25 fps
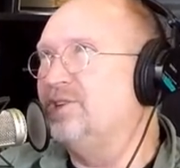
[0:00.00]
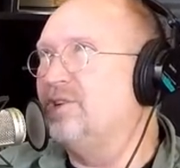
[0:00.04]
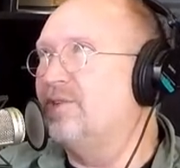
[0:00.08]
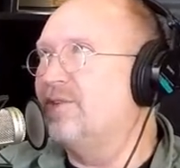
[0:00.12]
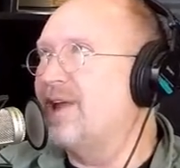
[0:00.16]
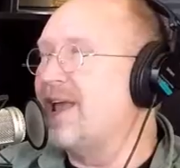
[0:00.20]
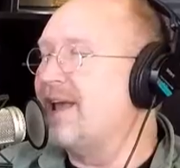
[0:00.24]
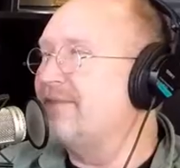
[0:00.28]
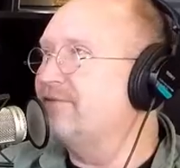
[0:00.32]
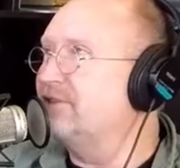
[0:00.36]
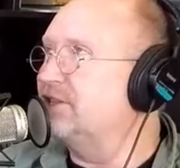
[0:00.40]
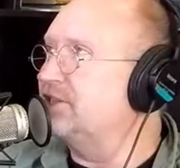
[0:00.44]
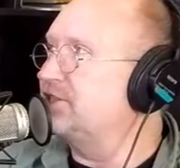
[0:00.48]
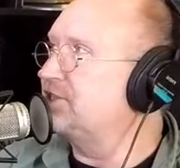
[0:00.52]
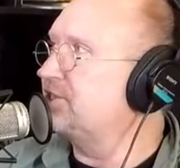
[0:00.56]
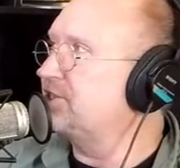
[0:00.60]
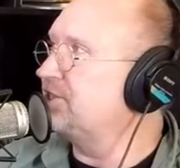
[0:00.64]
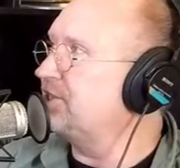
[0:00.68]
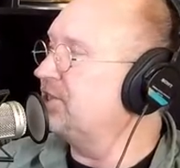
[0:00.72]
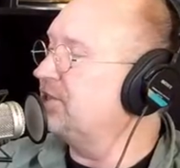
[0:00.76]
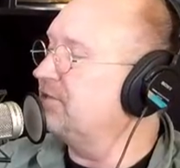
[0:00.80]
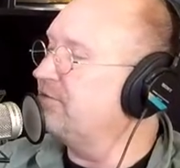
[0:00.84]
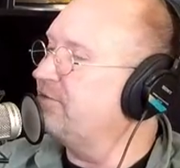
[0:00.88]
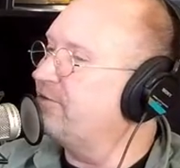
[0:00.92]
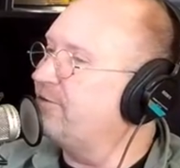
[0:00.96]
You don't have the
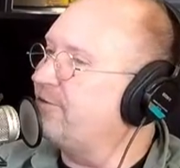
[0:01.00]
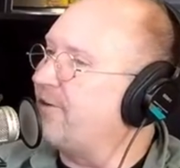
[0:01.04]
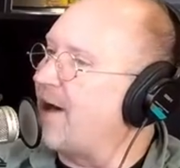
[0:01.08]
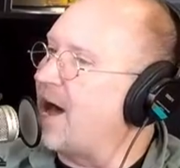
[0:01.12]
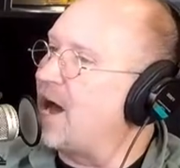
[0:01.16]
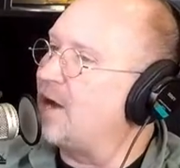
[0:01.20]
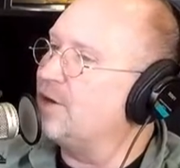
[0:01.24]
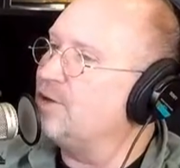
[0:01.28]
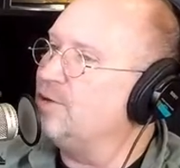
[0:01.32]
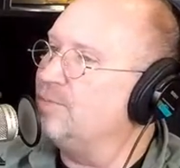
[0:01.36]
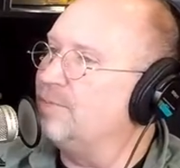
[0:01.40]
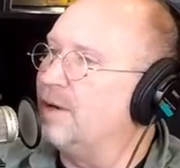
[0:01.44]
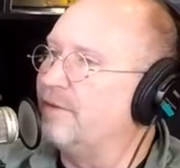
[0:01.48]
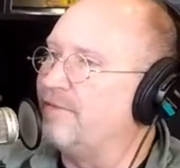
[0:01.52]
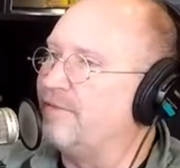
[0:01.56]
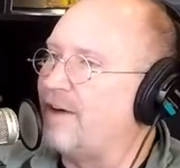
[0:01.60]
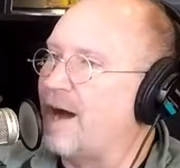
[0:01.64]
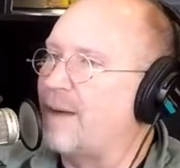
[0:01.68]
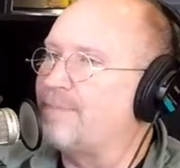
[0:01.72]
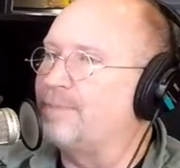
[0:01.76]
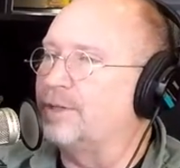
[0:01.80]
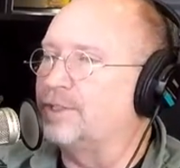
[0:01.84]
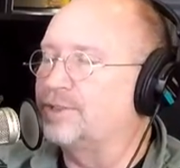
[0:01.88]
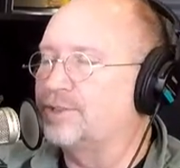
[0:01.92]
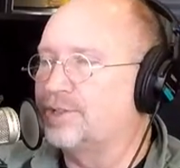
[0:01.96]
sheer volume of
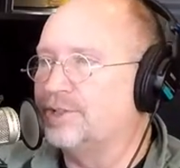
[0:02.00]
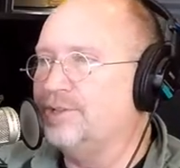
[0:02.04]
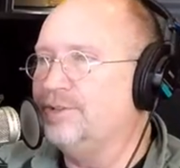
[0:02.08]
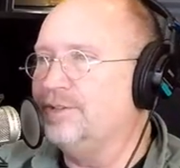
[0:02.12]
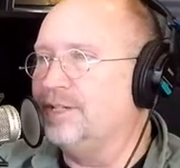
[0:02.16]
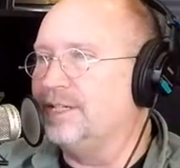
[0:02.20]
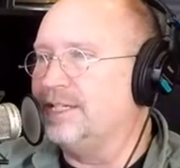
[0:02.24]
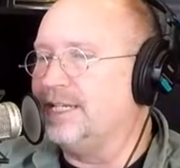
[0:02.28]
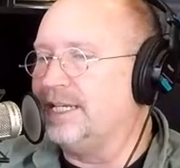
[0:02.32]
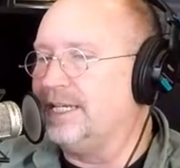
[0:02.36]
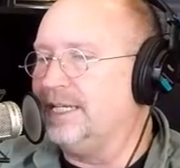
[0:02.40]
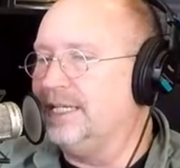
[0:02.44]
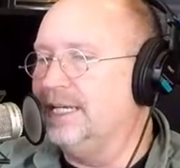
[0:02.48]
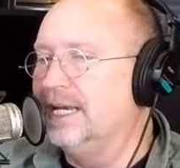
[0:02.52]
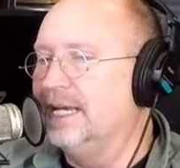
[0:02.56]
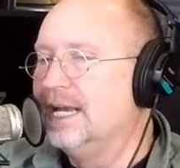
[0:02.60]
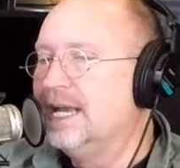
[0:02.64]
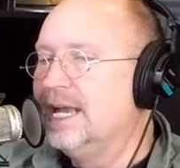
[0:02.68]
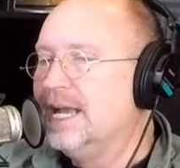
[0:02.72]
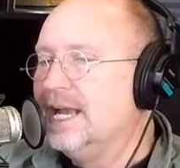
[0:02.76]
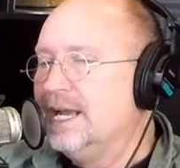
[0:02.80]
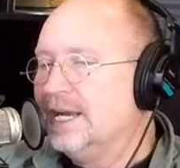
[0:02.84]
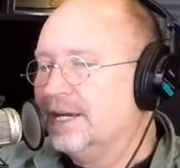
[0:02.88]
opportunity